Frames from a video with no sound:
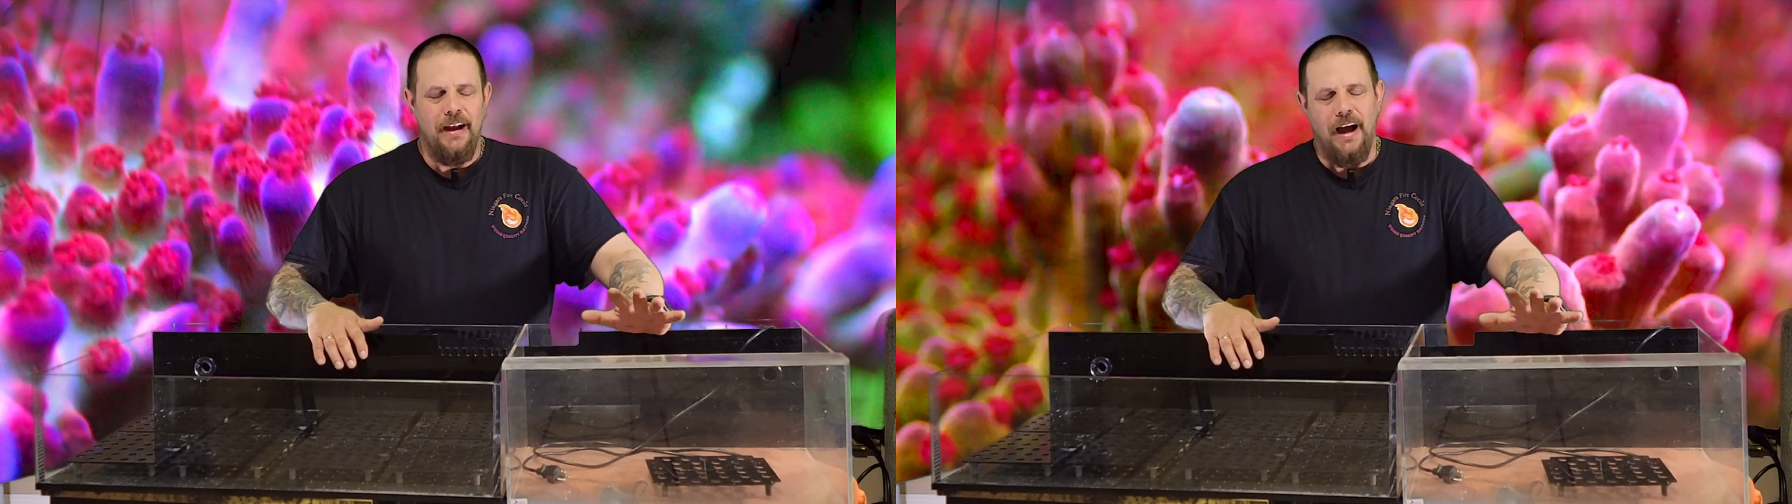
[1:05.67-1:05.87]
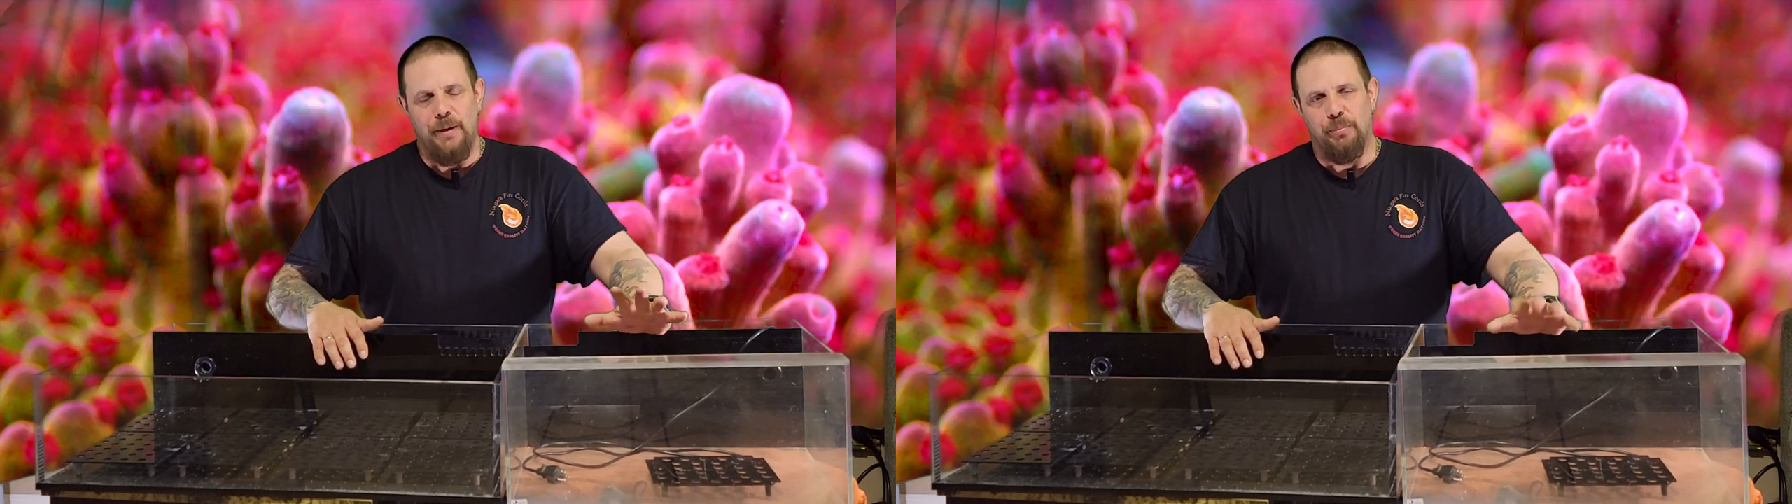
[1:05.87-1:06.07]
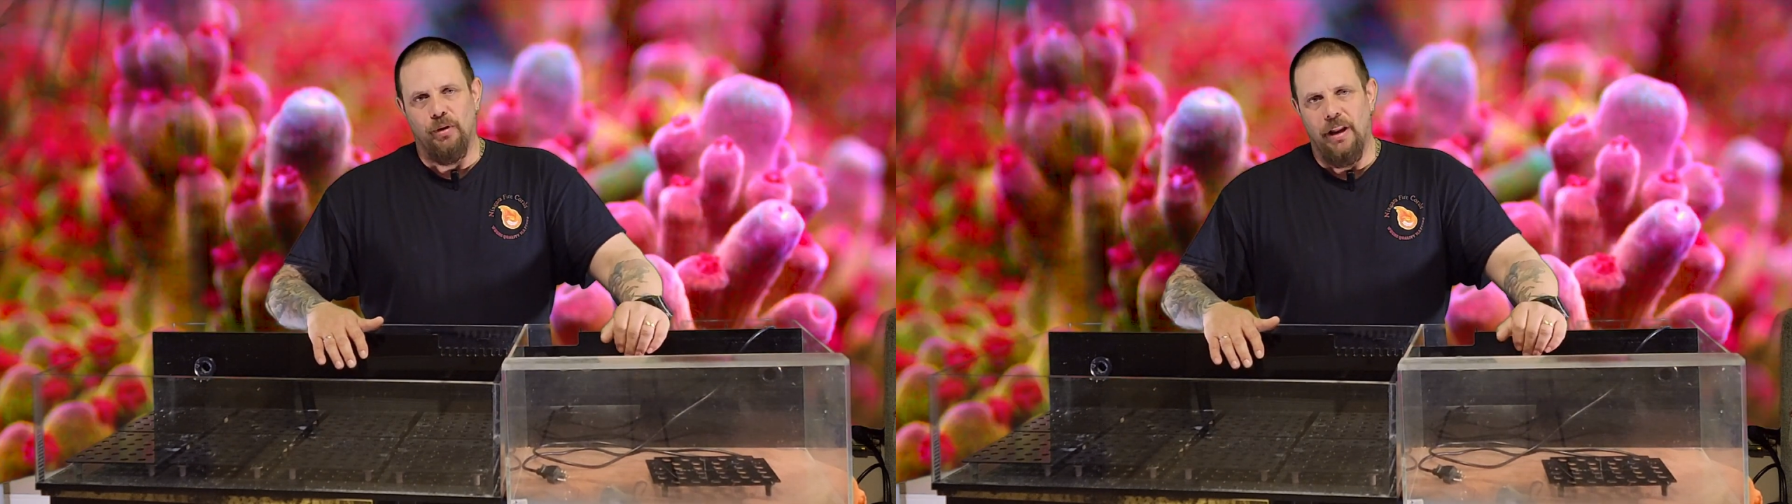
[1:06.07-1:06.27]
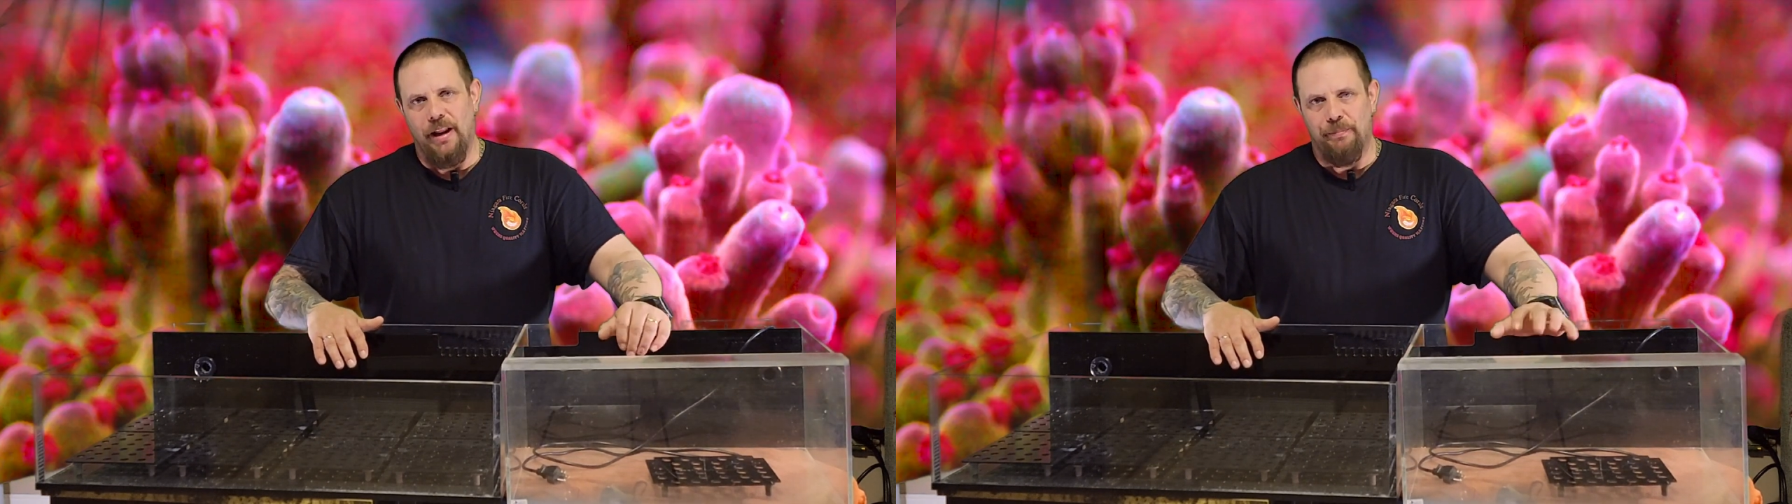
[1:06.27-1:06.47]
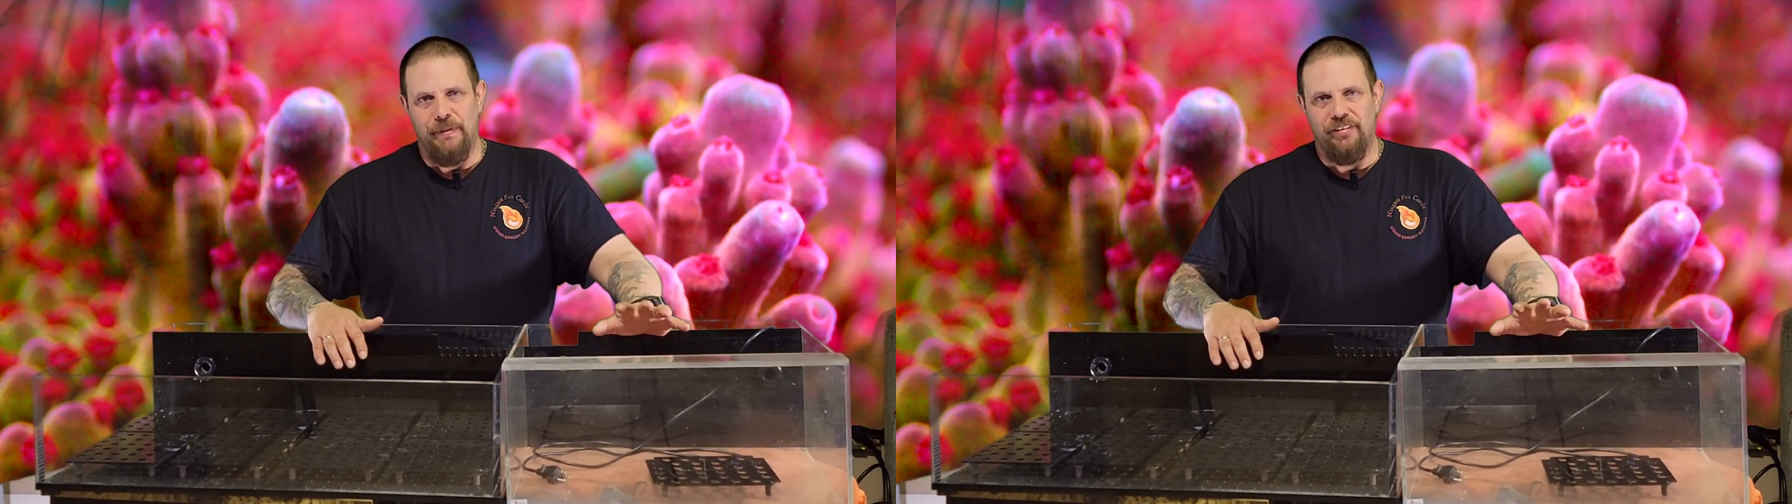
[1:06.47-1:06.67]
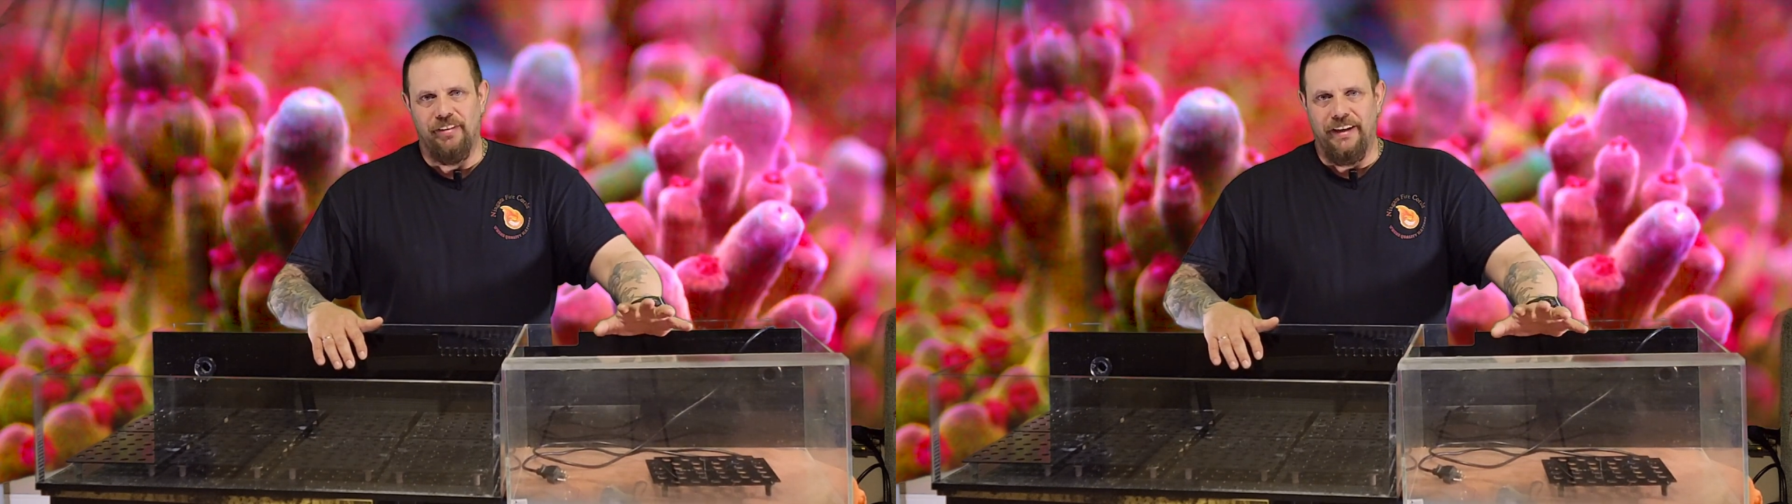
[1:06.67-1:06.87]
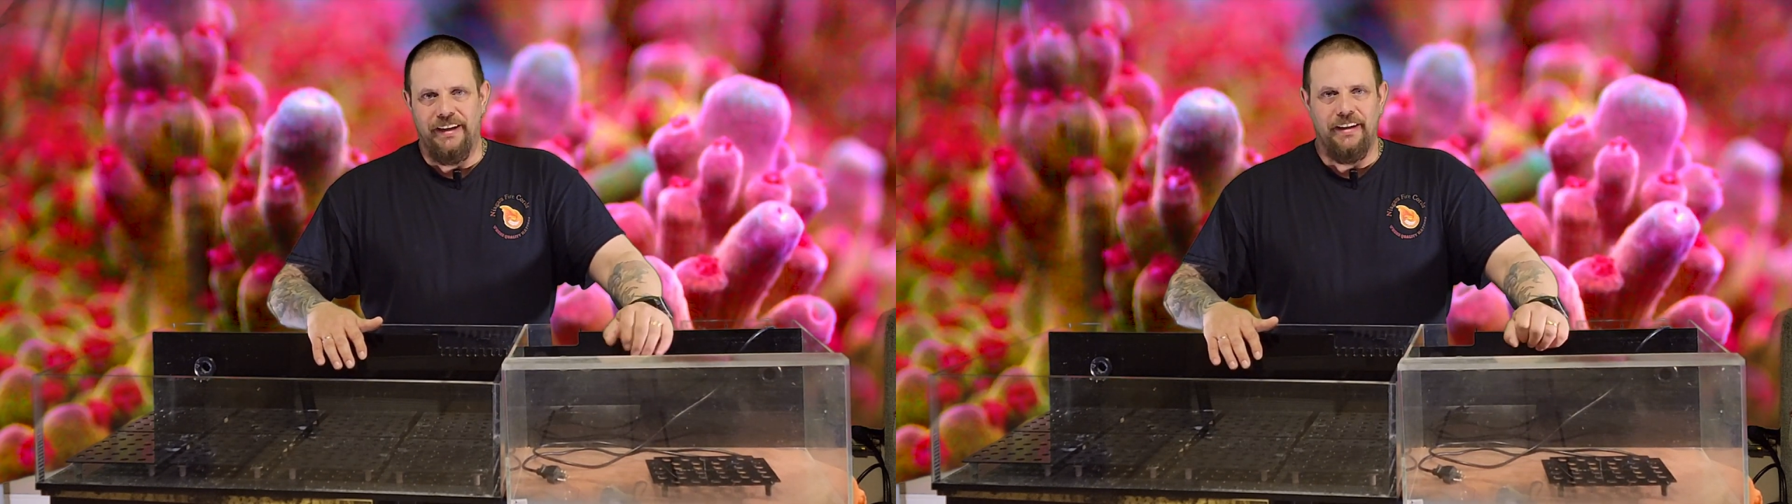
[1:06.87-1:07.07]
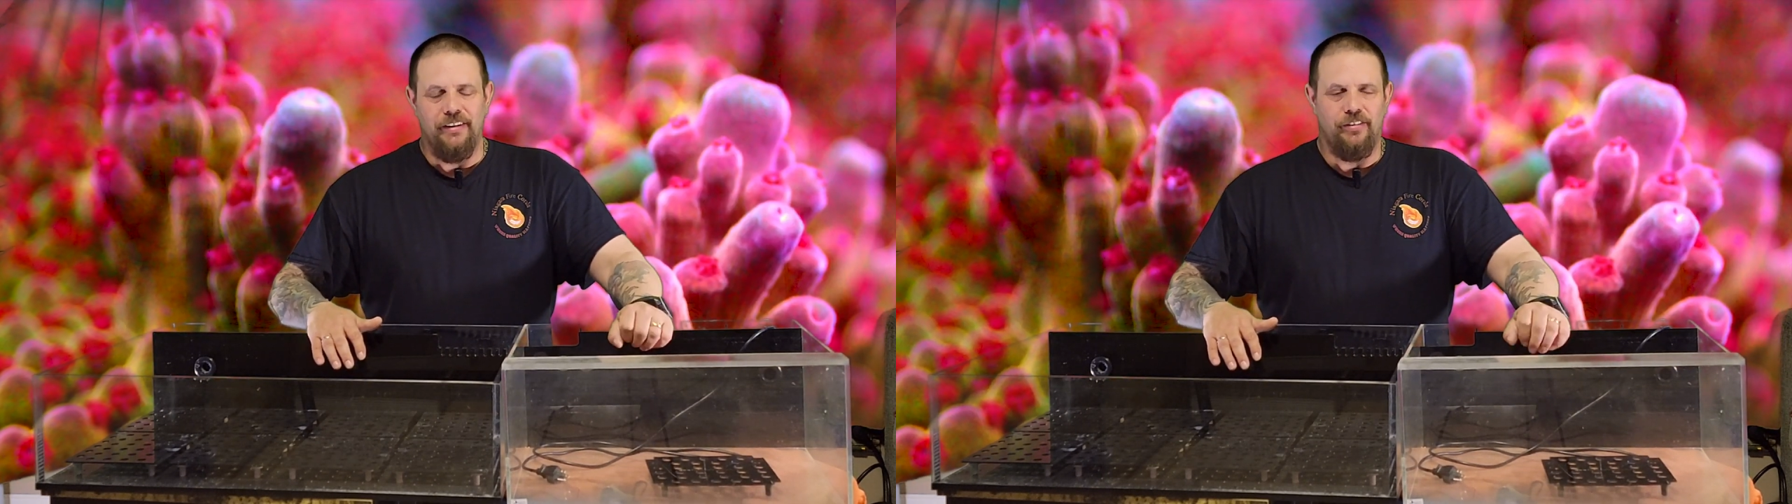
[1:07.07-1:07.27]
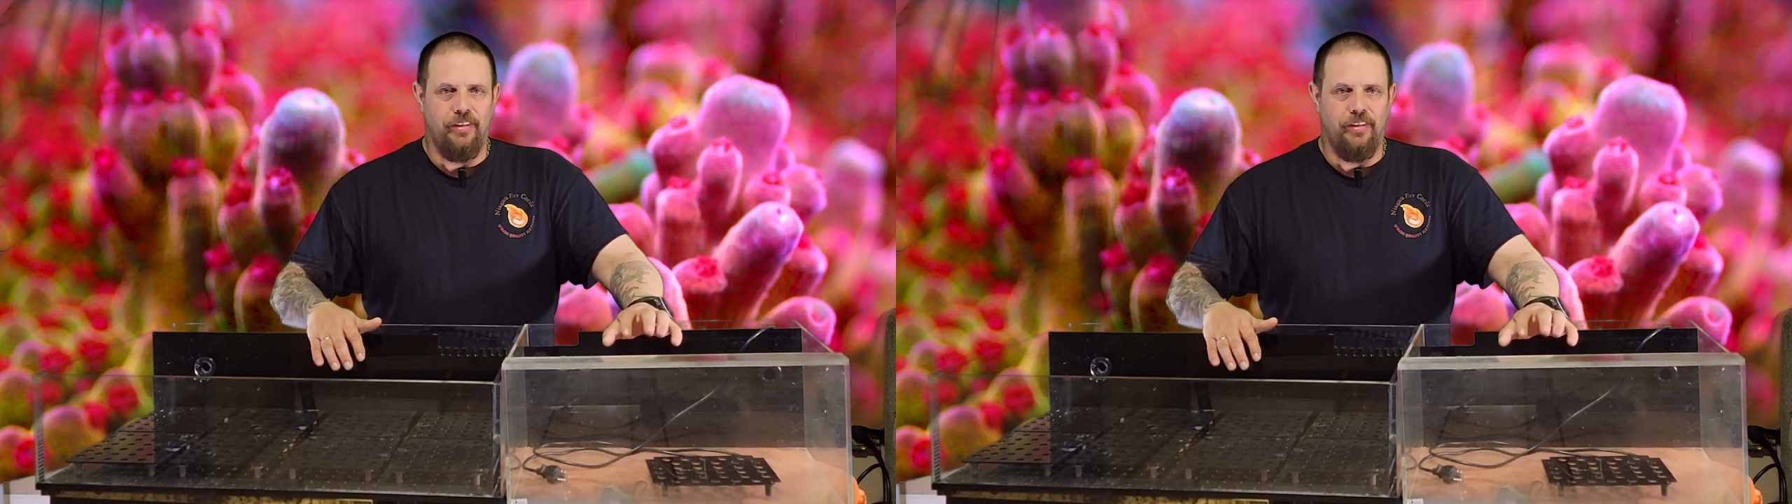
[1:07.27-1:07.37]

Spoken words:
I put a lot of miscellaneous